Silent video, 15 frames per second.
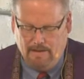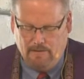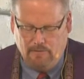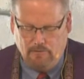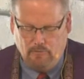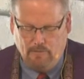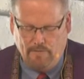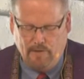
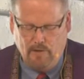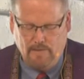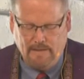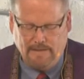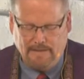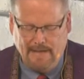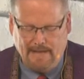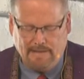to review the
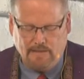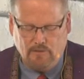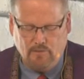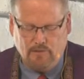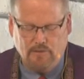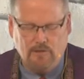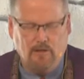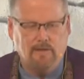text to
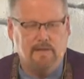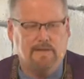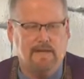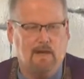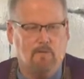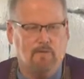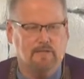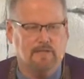ensure that
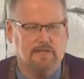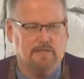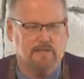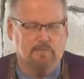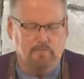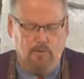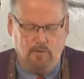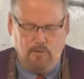there was a
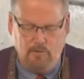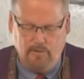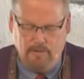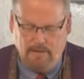smooth